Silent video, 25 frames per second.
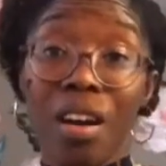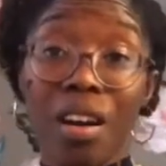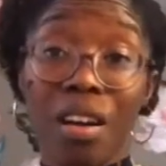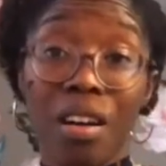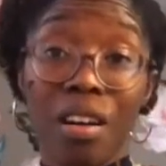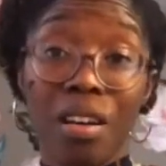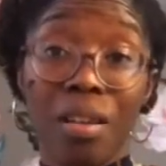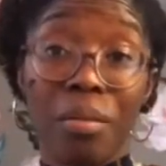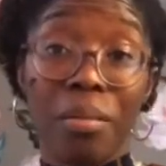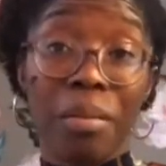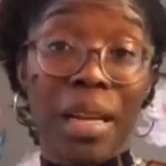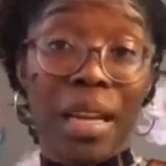
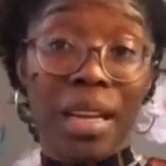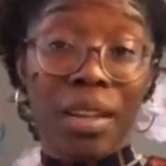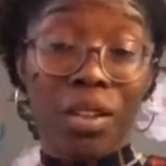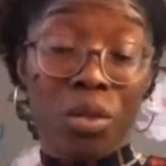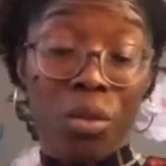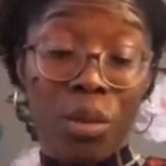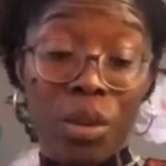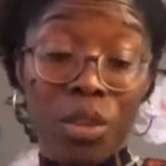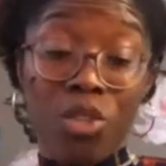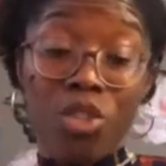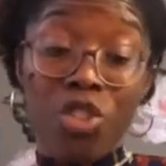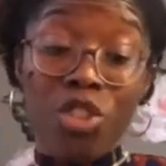a black
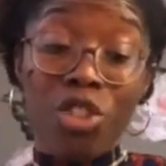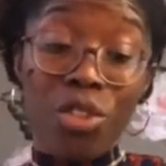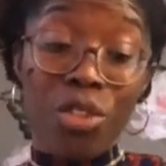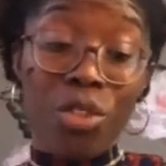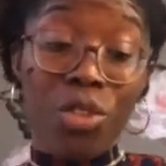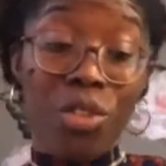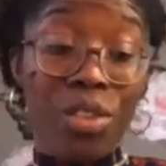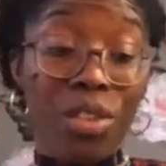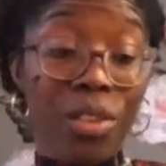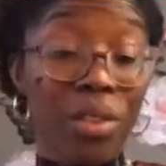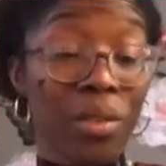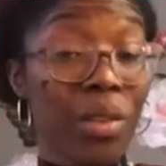sweatshirt
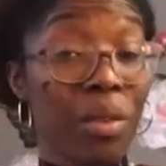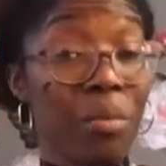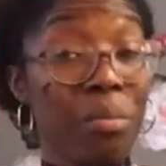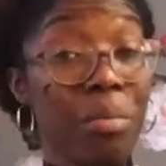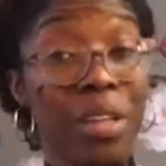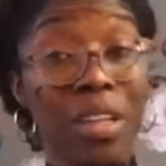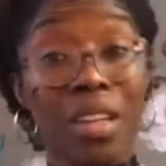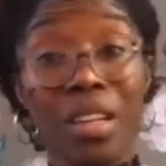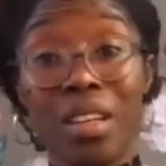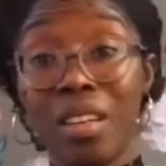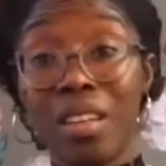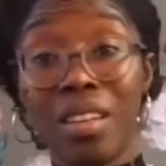under it,
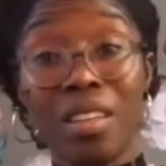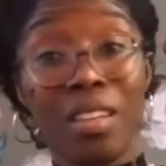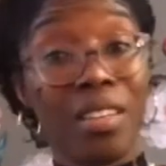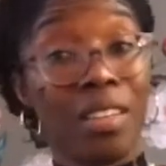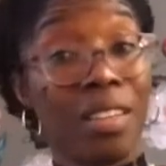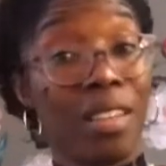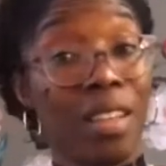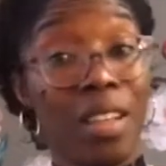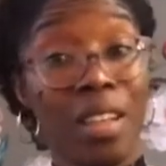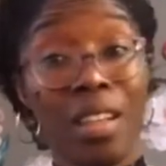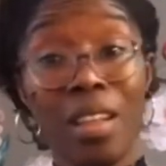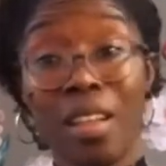because